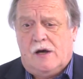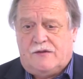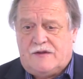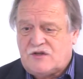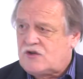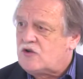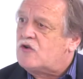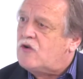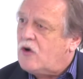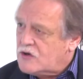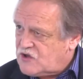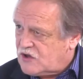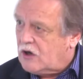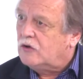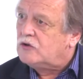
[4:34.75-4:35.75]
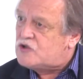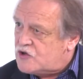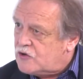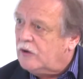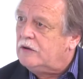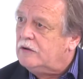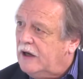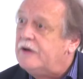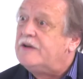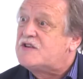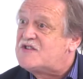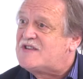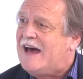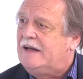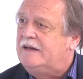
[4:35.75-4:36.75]
this cross-cultural
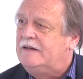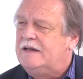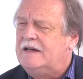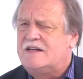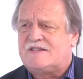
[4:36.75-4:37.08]
understanding.